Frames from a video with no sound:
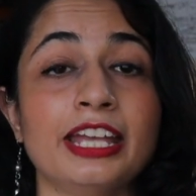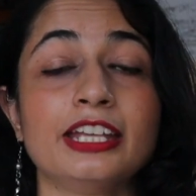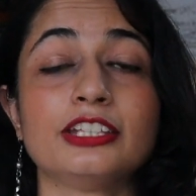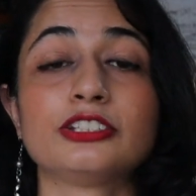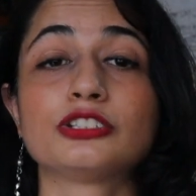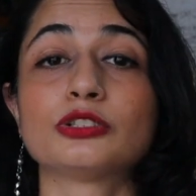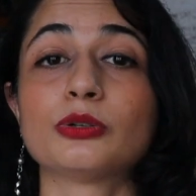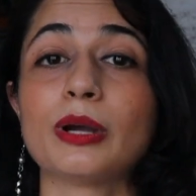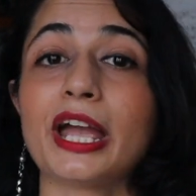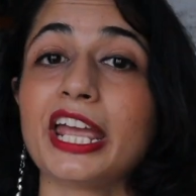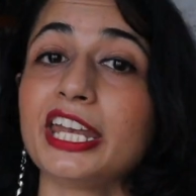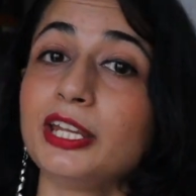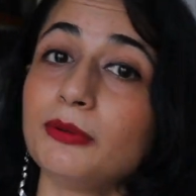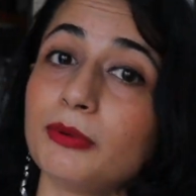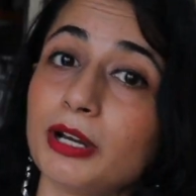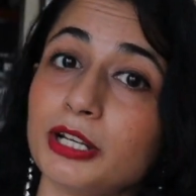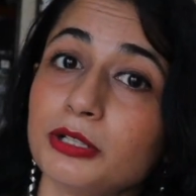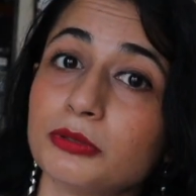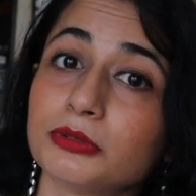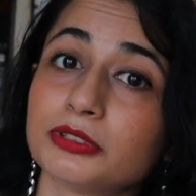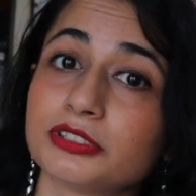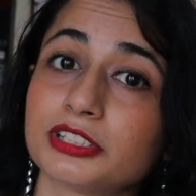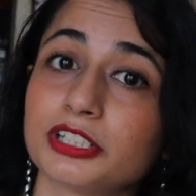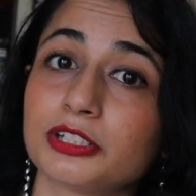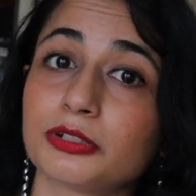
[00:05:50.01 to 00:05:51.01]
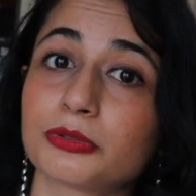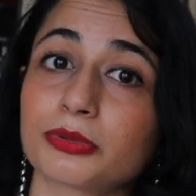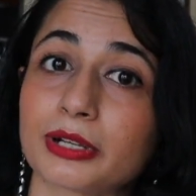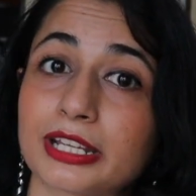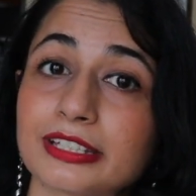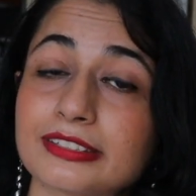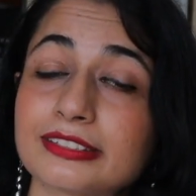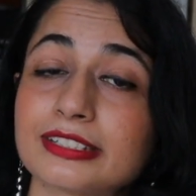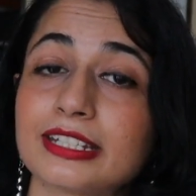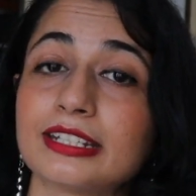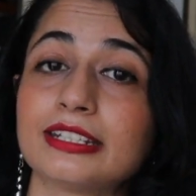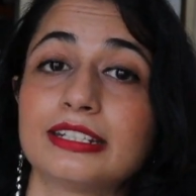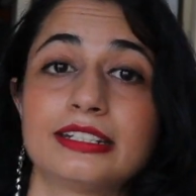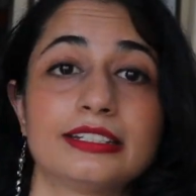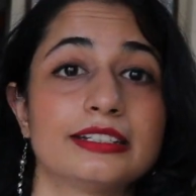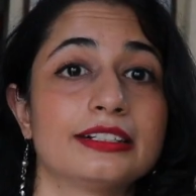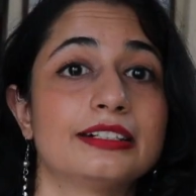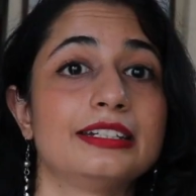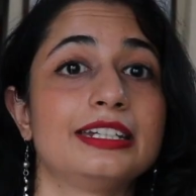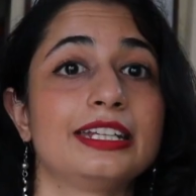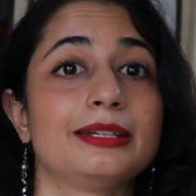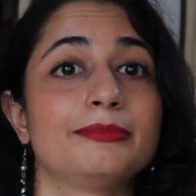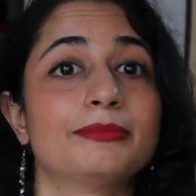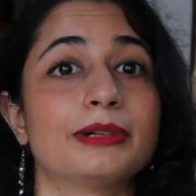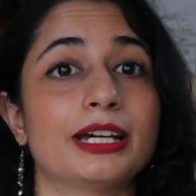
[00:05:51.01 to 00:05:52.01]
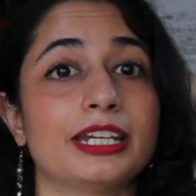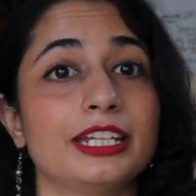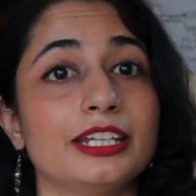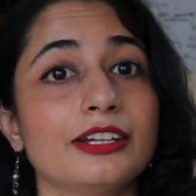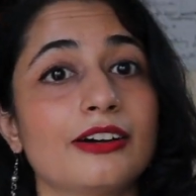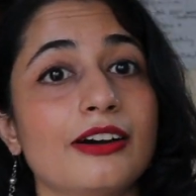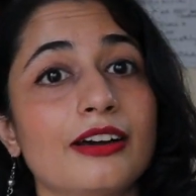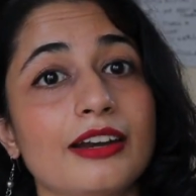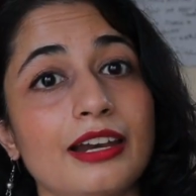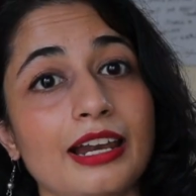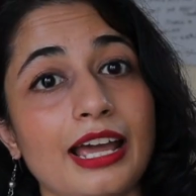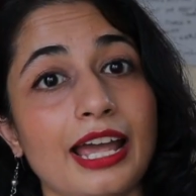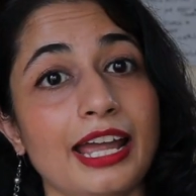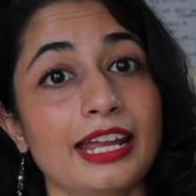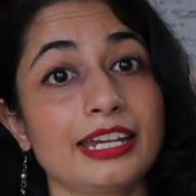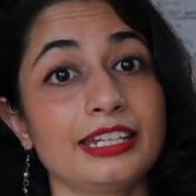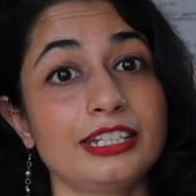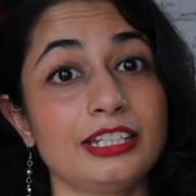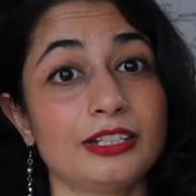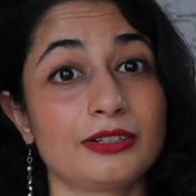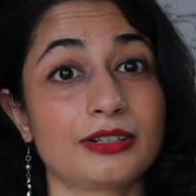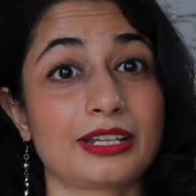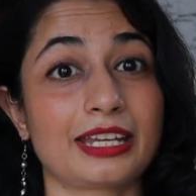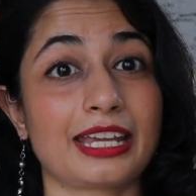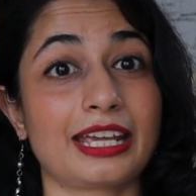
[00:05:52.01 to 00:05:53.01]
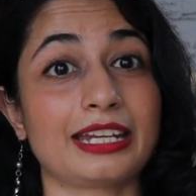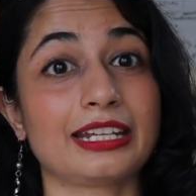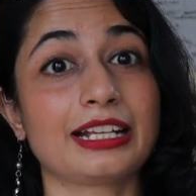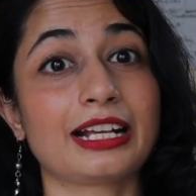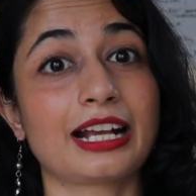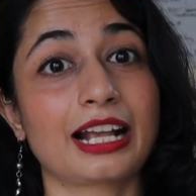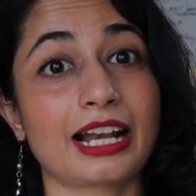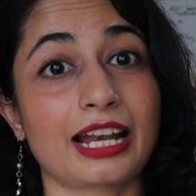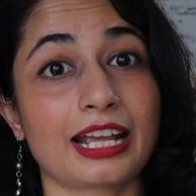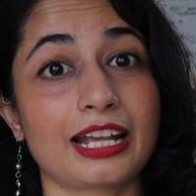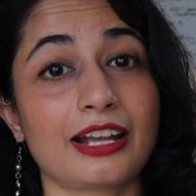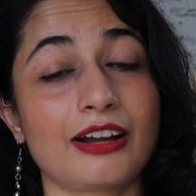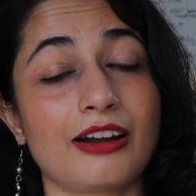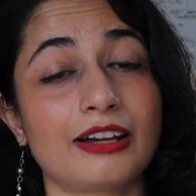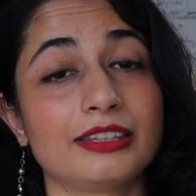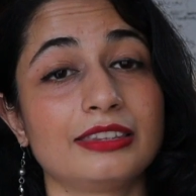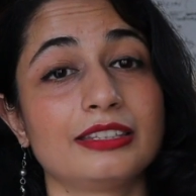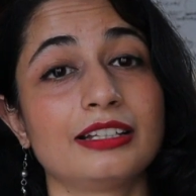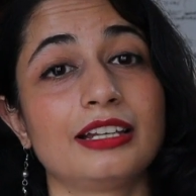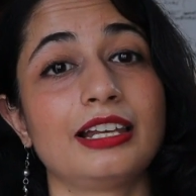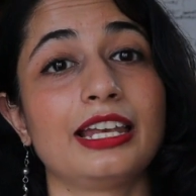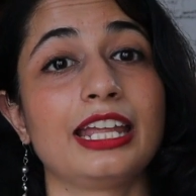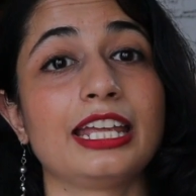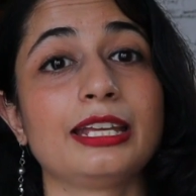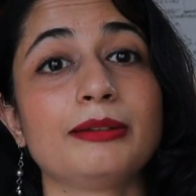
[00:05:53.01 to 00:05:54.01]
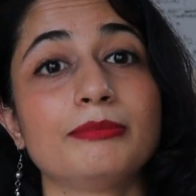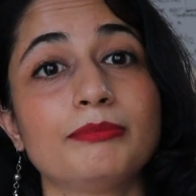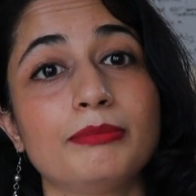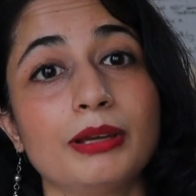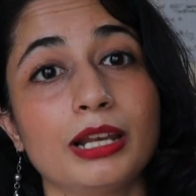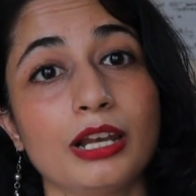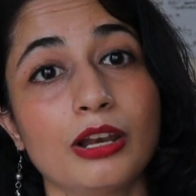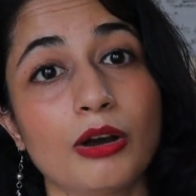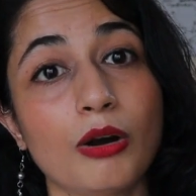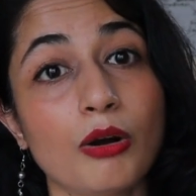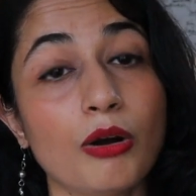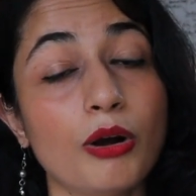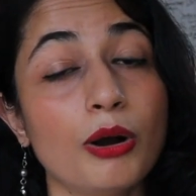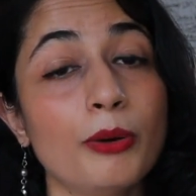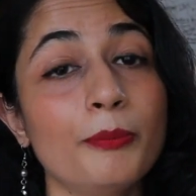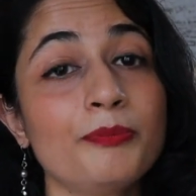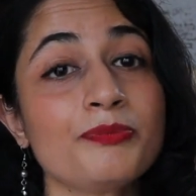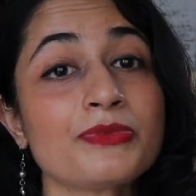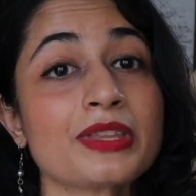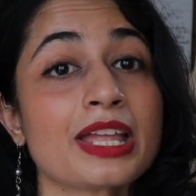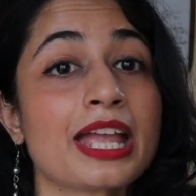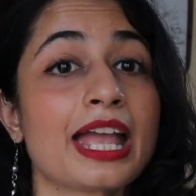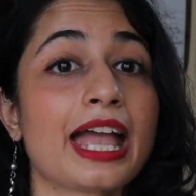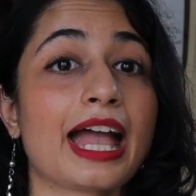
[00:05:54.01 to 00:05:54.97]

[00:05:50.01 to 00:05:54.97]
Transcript: So anyone who's interested in earning money online, you can click on the link below.